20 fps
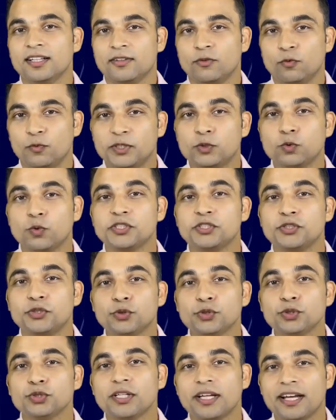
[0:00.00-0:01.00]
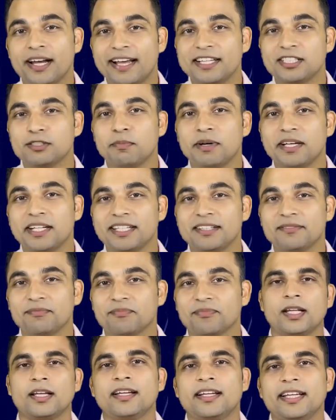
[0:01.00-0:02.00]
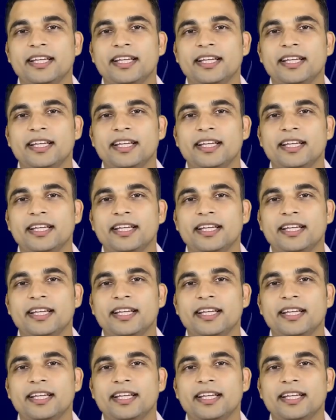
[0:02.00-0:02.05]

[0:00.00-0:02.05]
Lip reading: which was used as money.